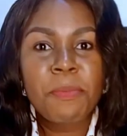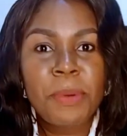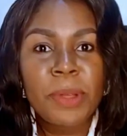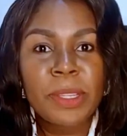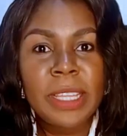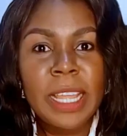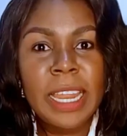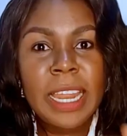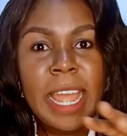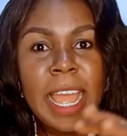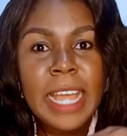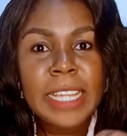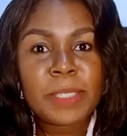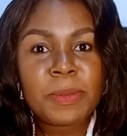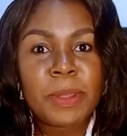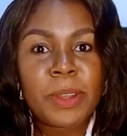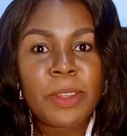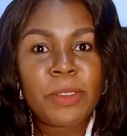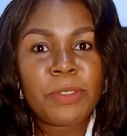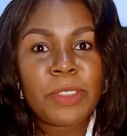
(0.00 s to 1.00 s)
important
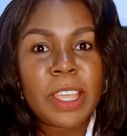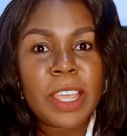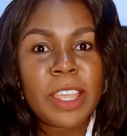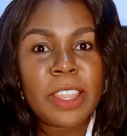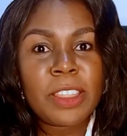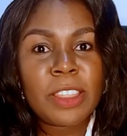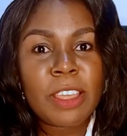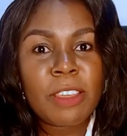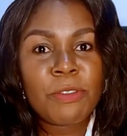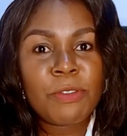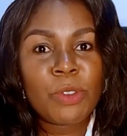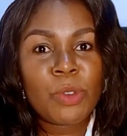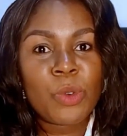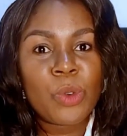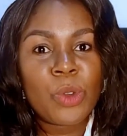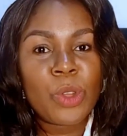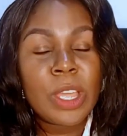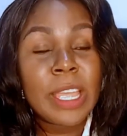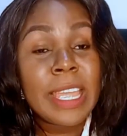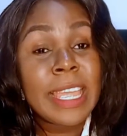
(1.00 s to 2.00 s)
aspect of the interview
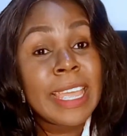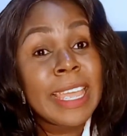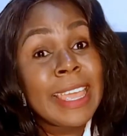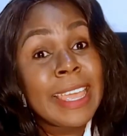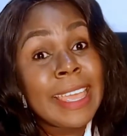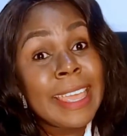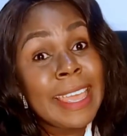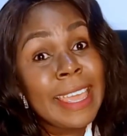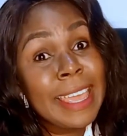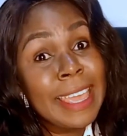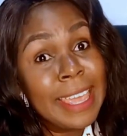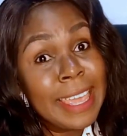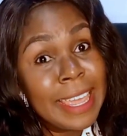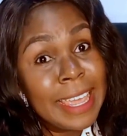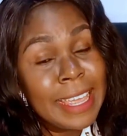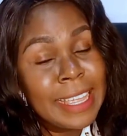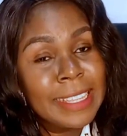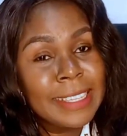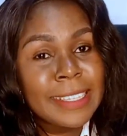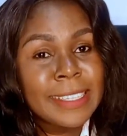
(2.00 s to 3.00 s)

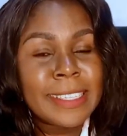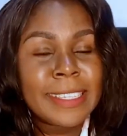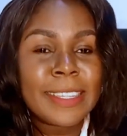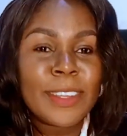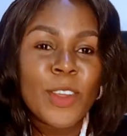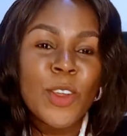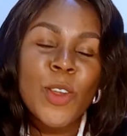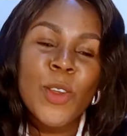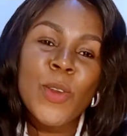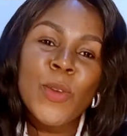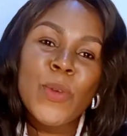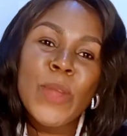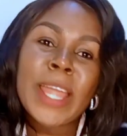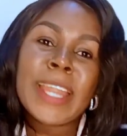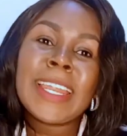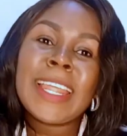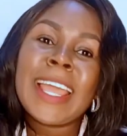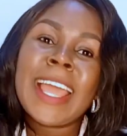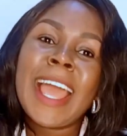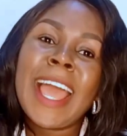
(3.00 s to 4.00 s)
is
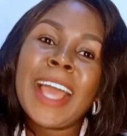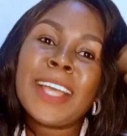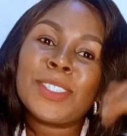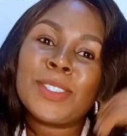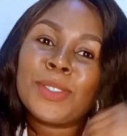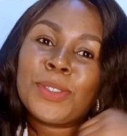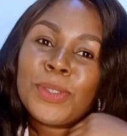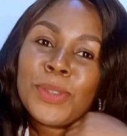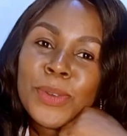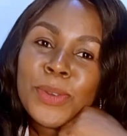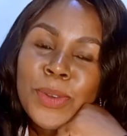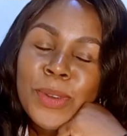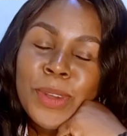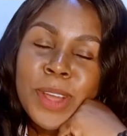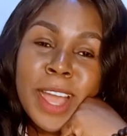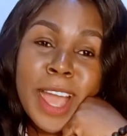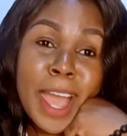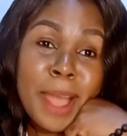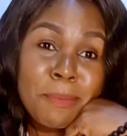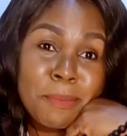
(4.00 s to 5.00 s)
when they ask
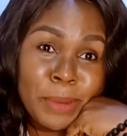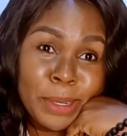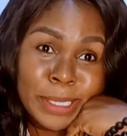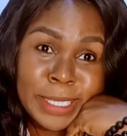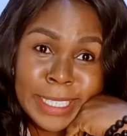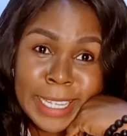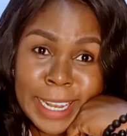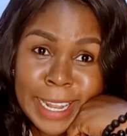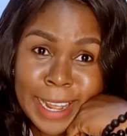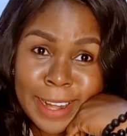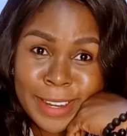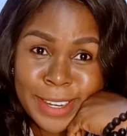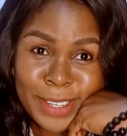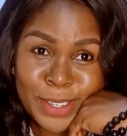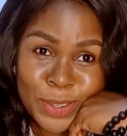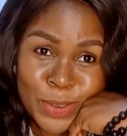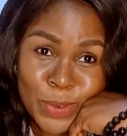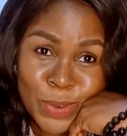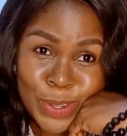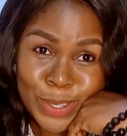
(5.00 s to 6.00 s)
you, how much salary
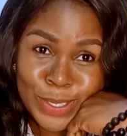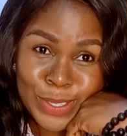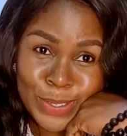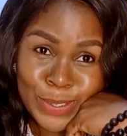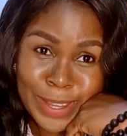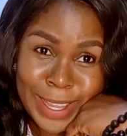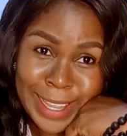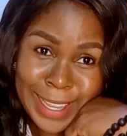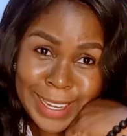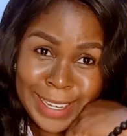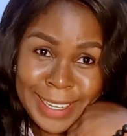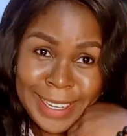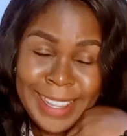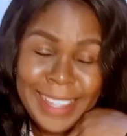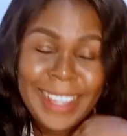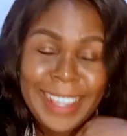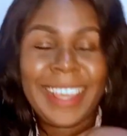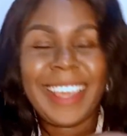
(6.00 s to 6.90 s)
do you want to earn?